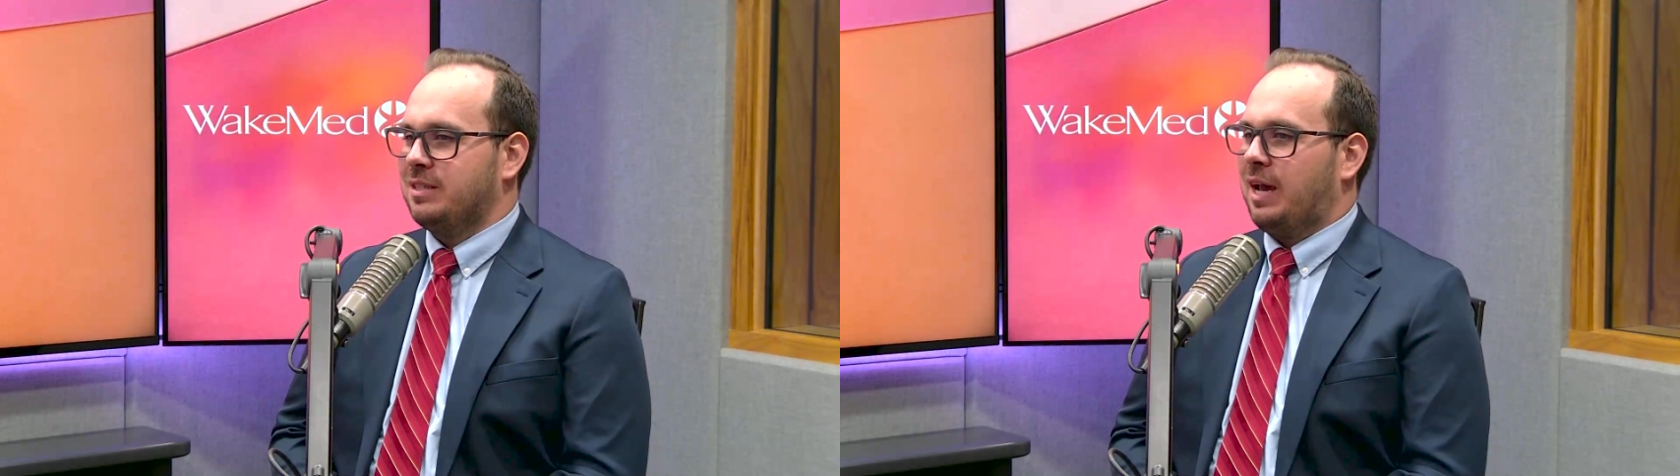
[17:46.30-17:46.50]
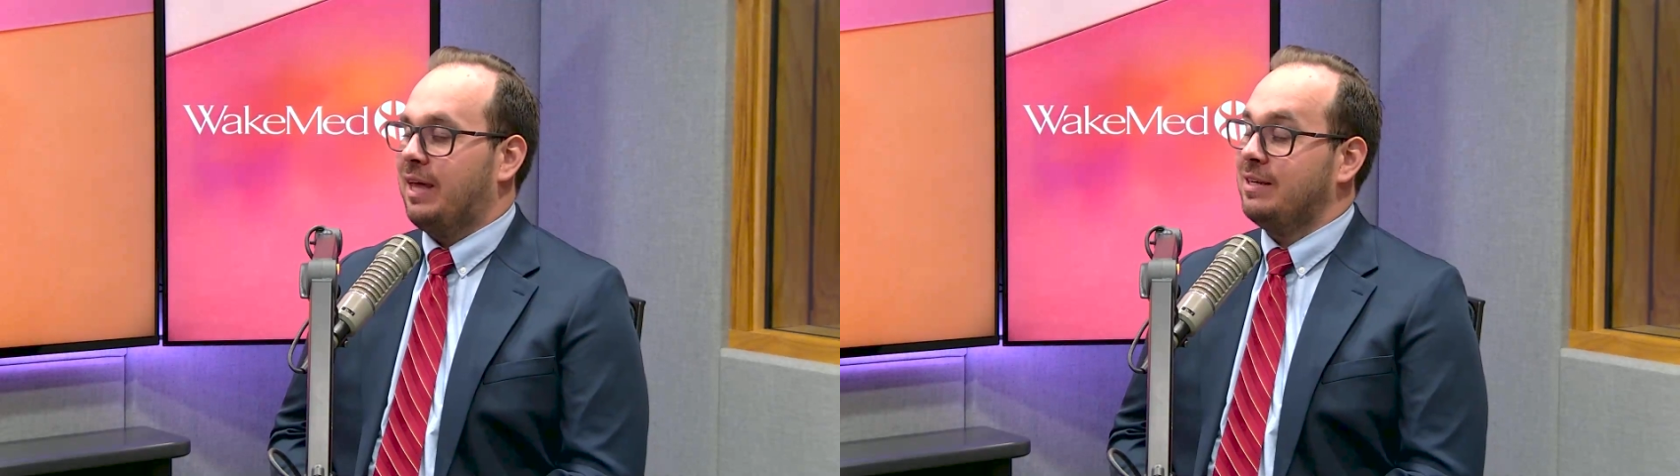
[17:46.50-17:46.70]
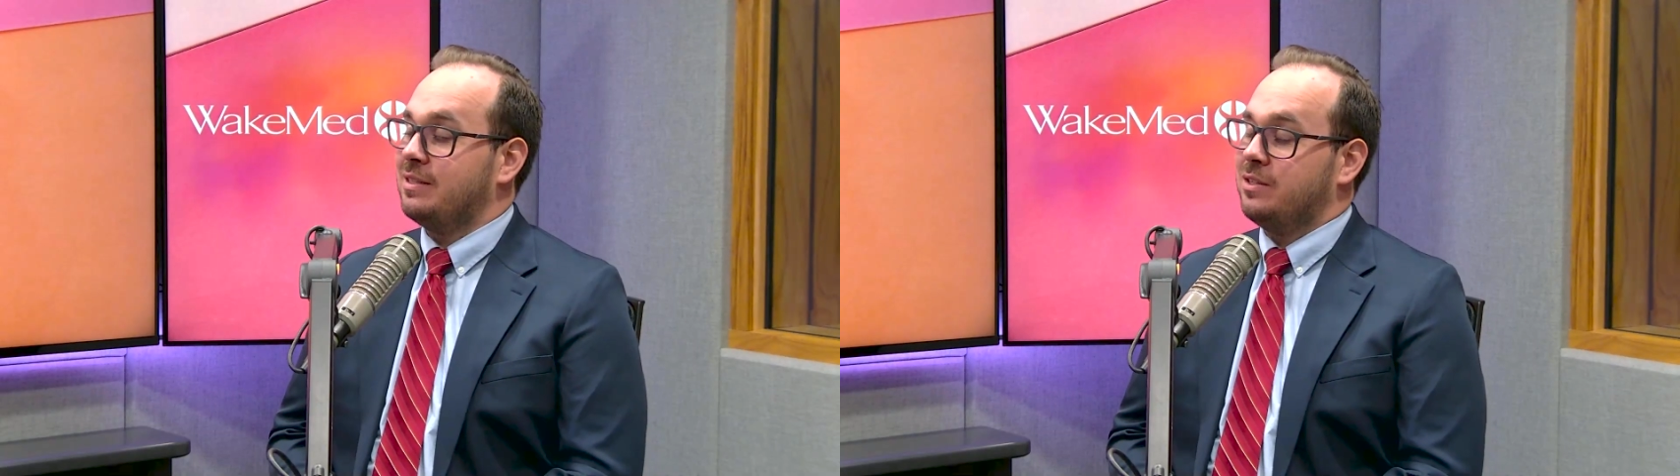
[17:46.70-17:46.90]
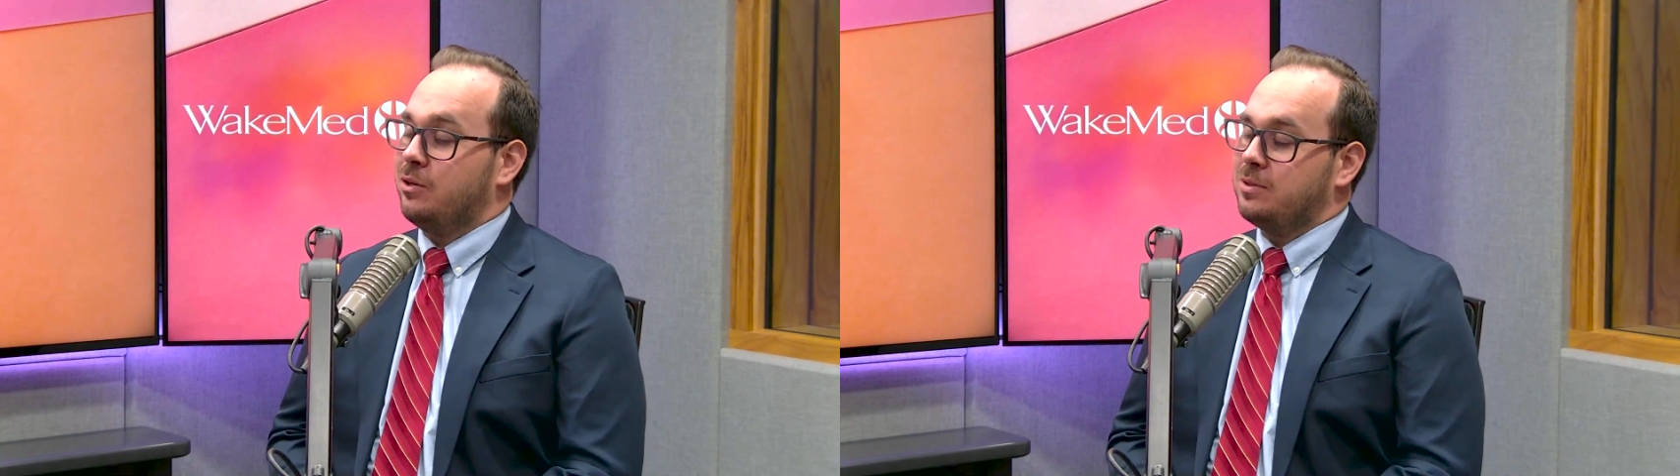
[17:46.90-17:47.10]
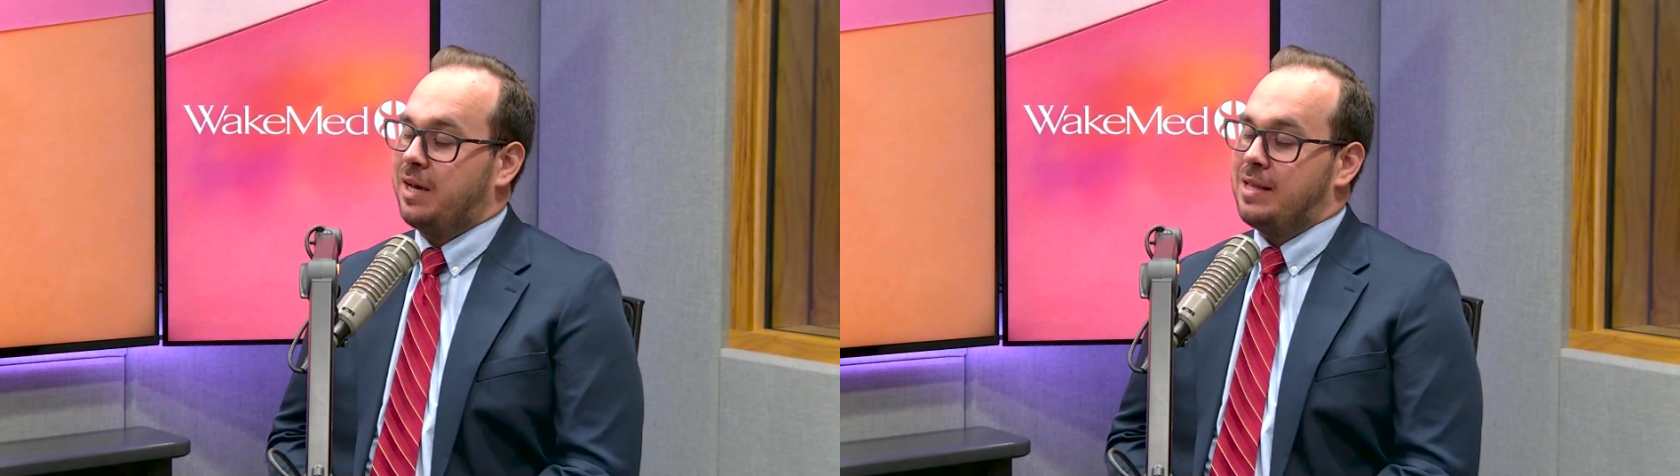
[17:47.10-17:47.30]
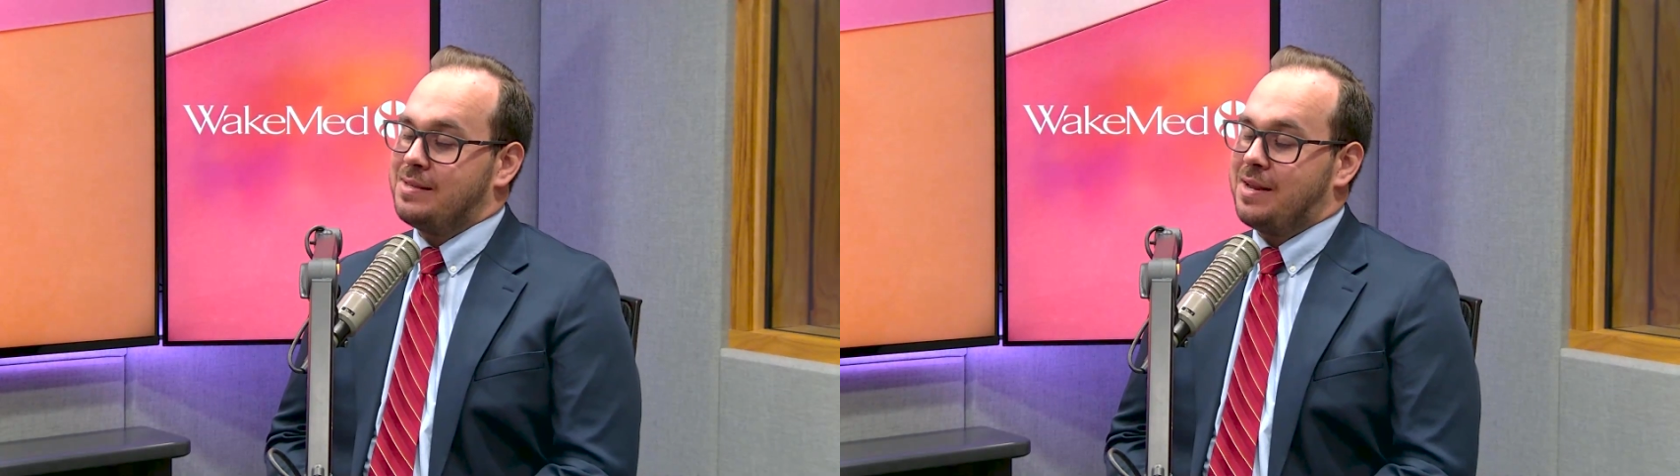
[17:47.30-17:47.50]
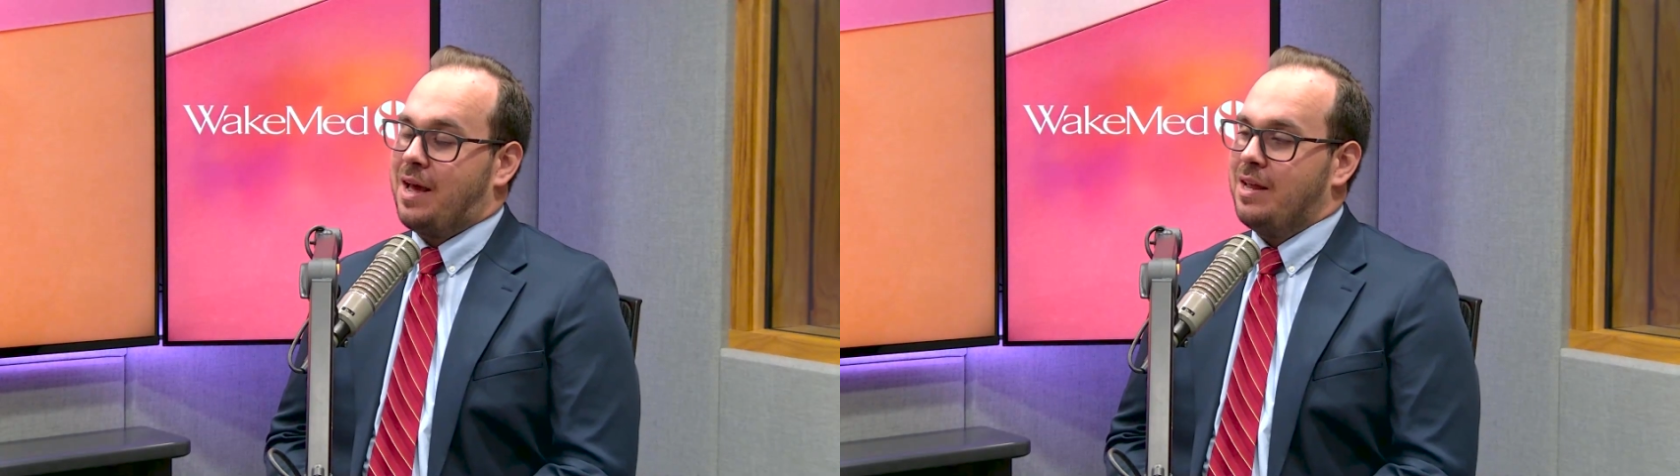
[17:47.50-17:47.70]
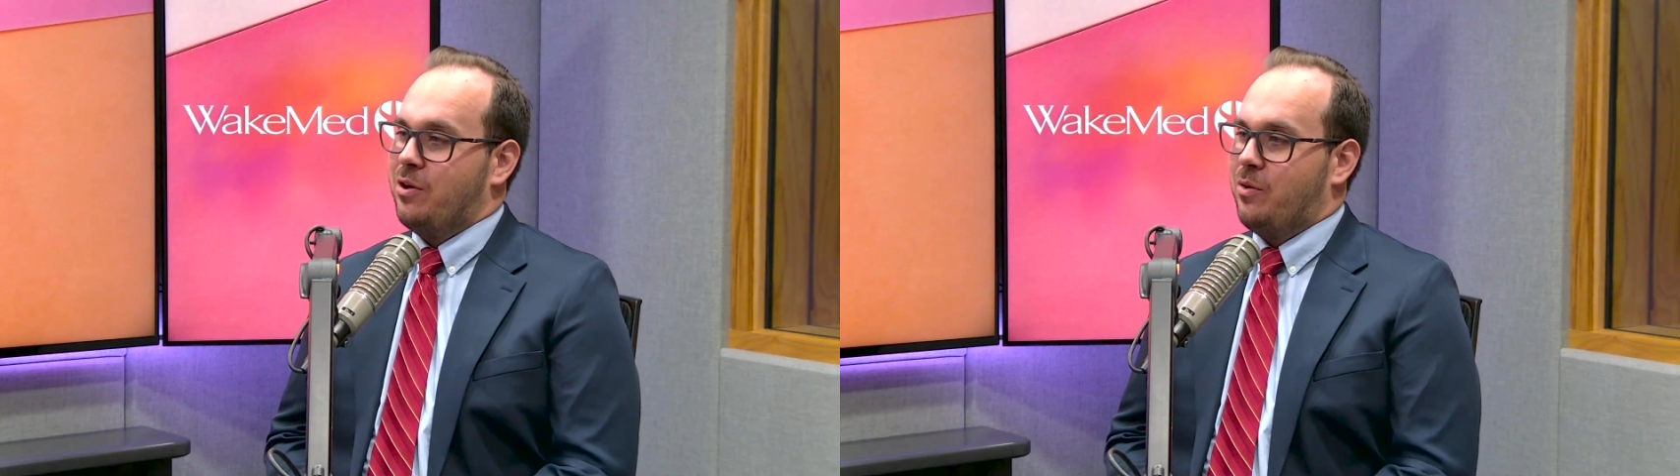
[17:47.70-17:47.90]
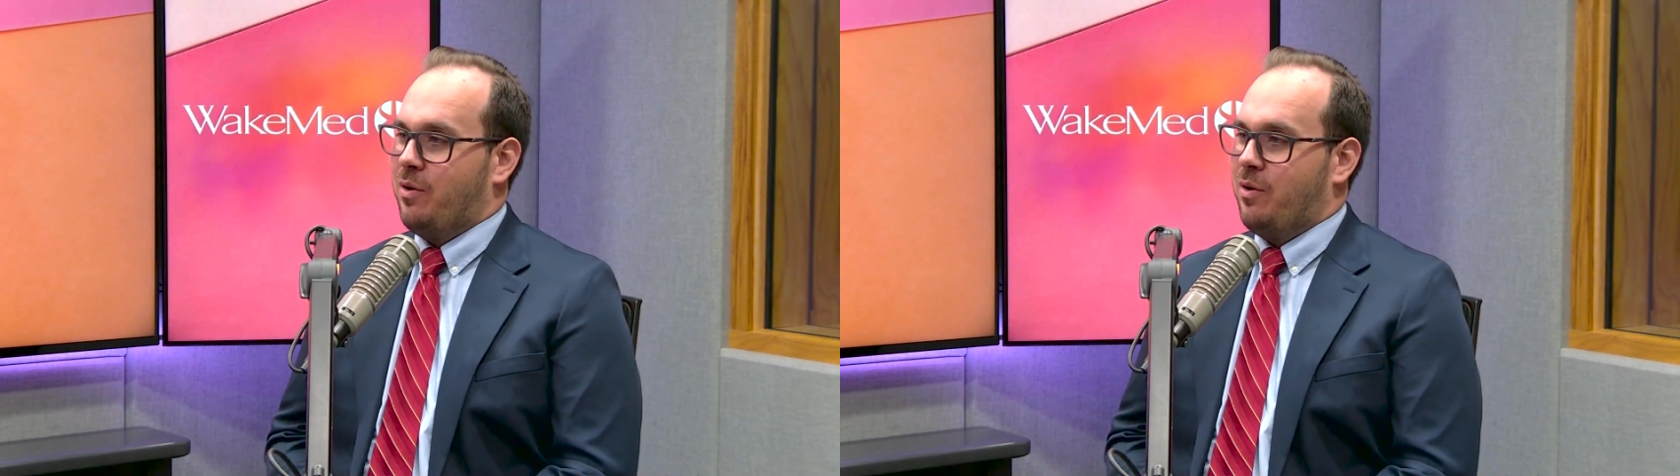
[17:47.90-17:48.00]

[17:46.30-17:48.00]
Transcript: at least no science that I know